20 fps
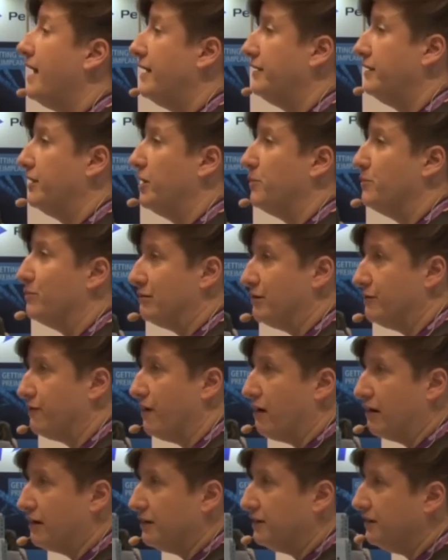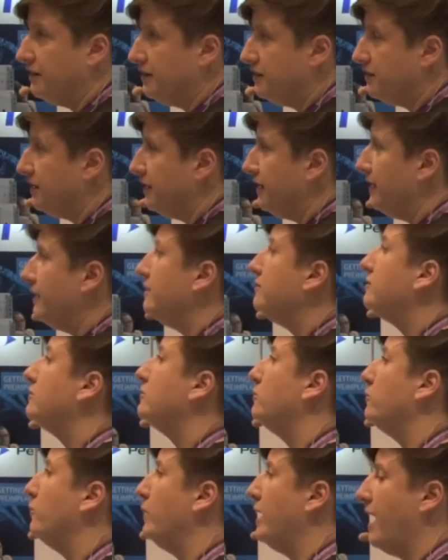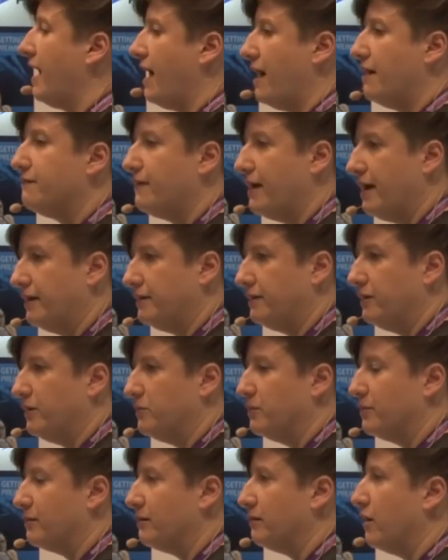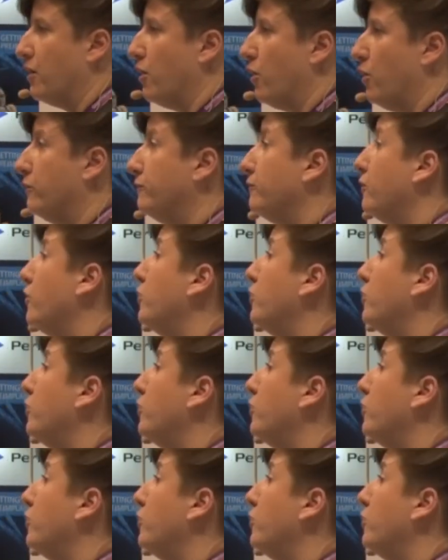had a number of RCTs, we have had a number of